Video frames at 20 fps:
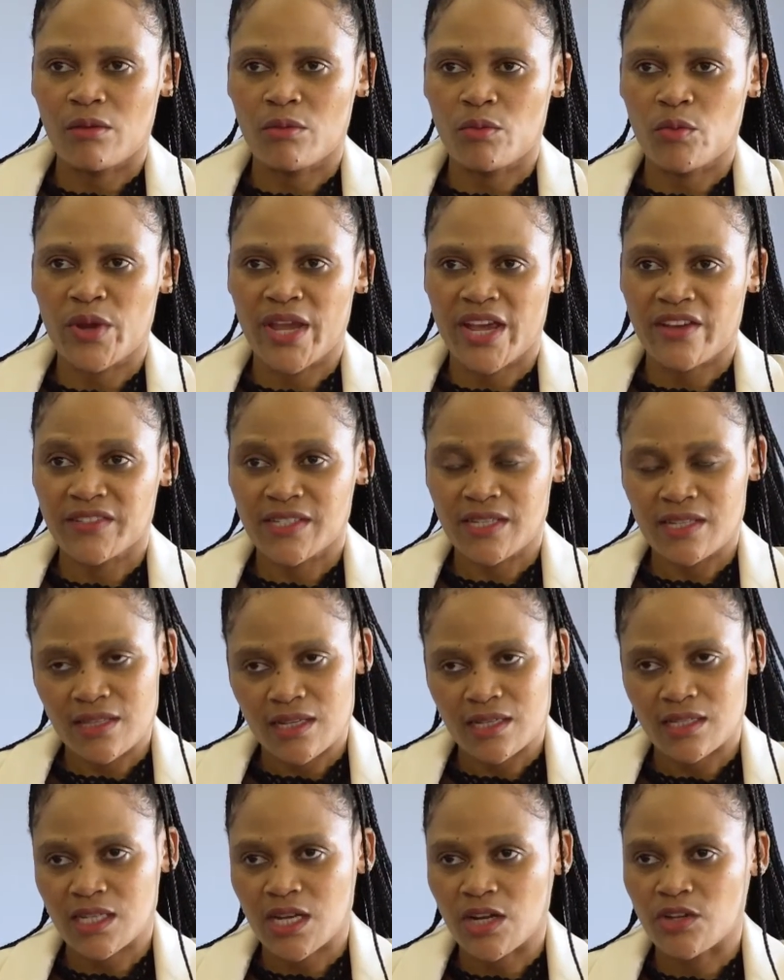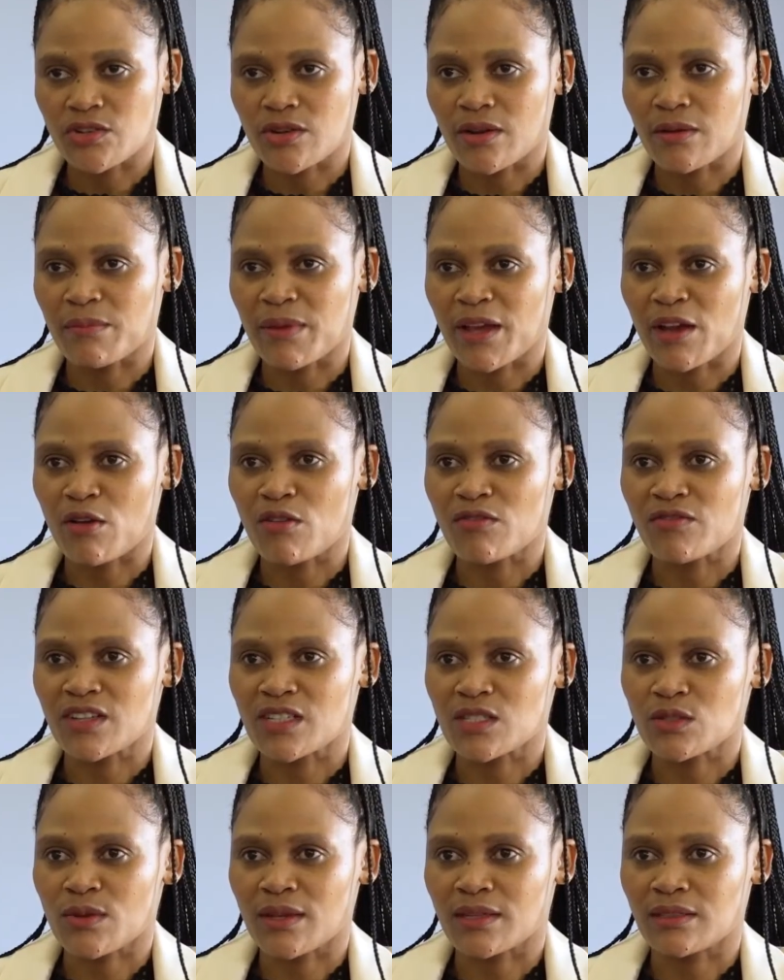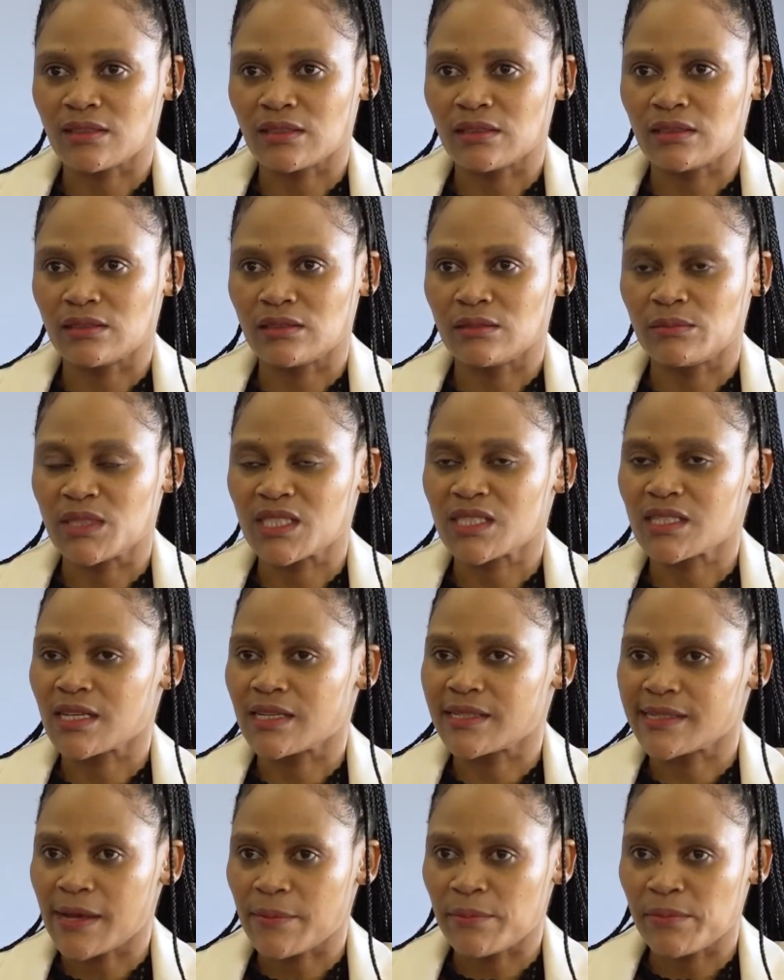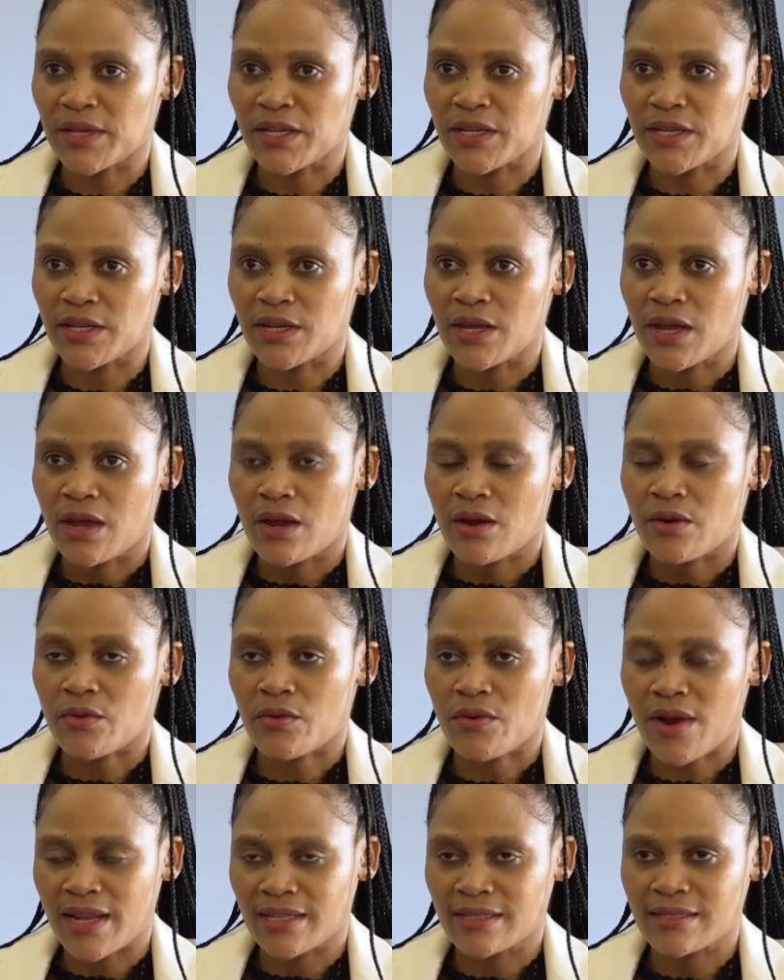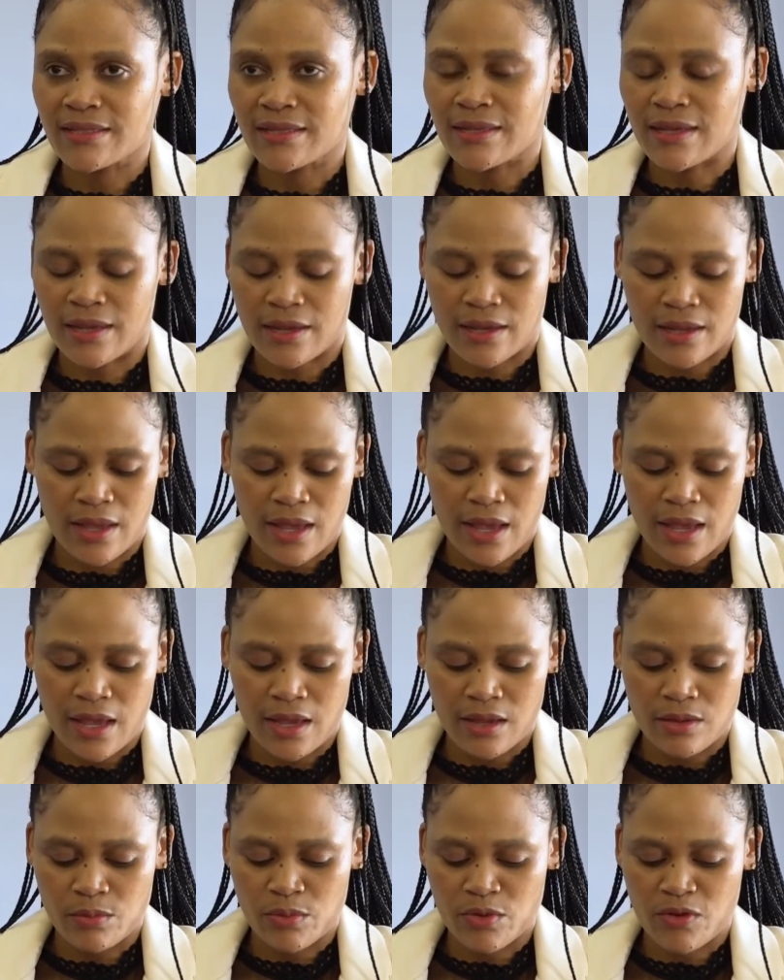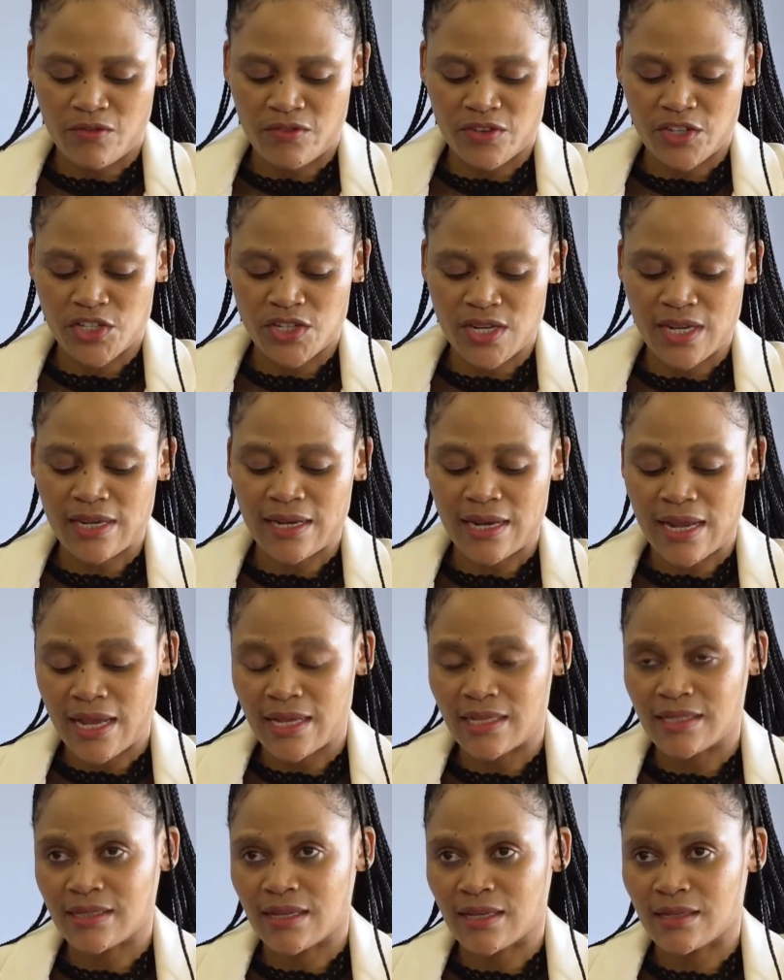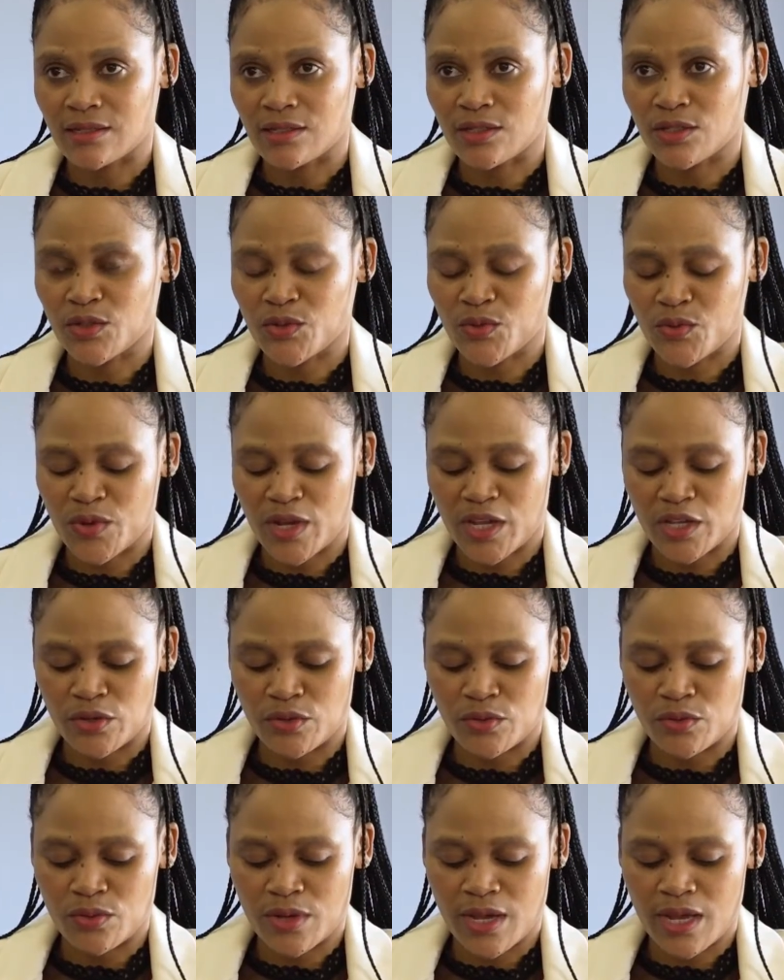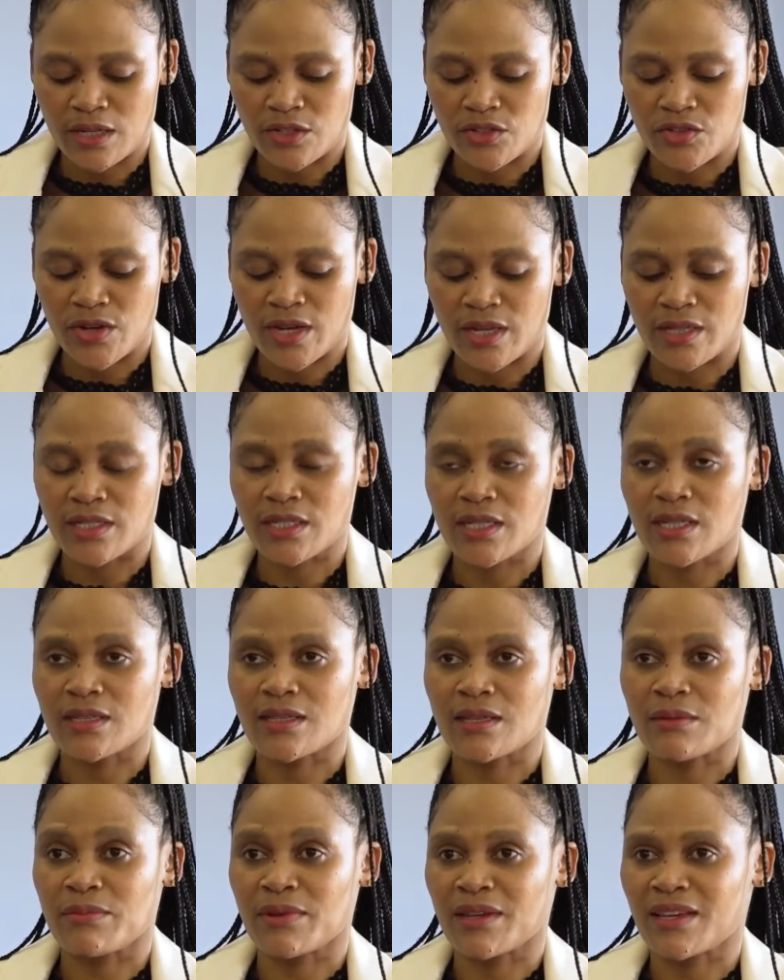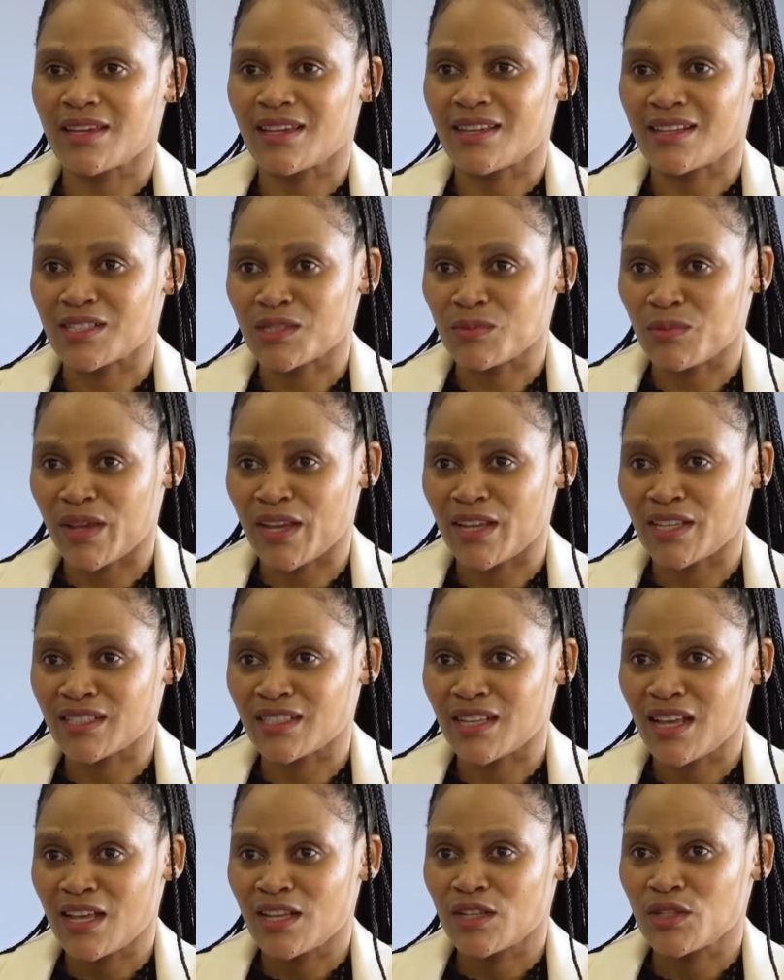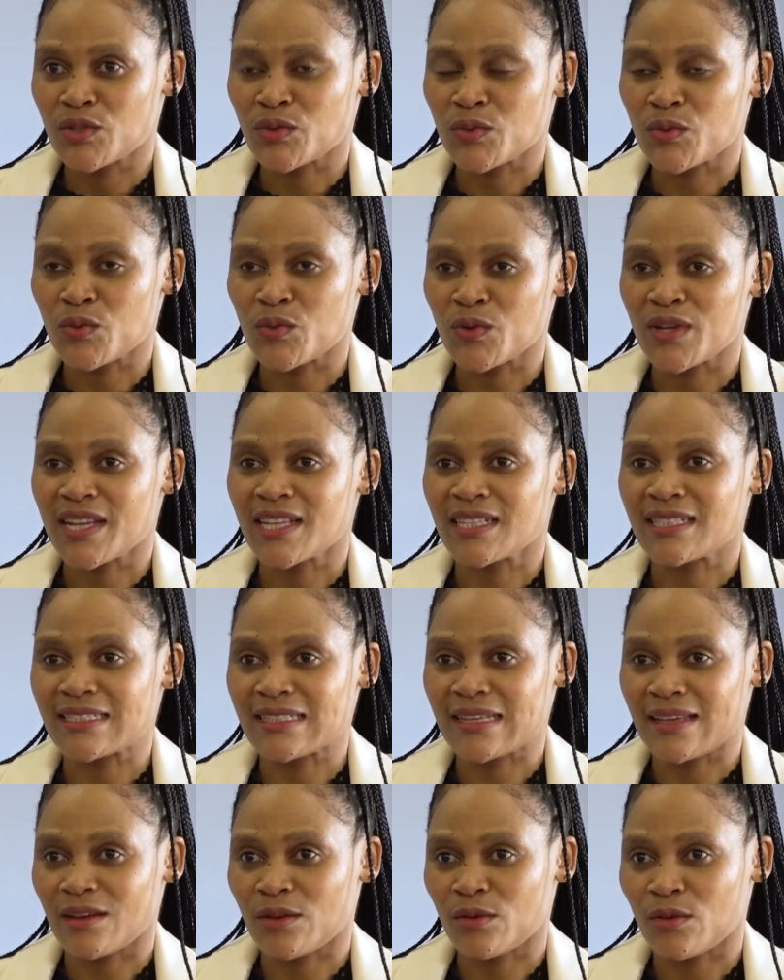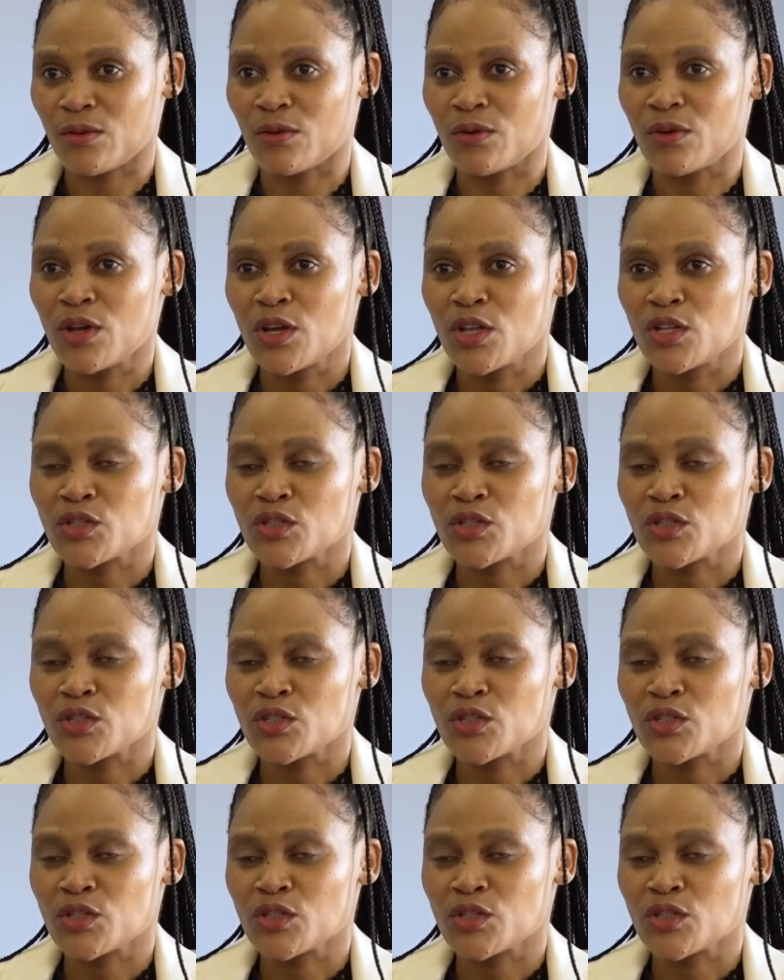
We have seen the Central Bank of Eswatini, Mr. Dlamini, granting a provisional license to a new entrant in the banking space, to Letshego.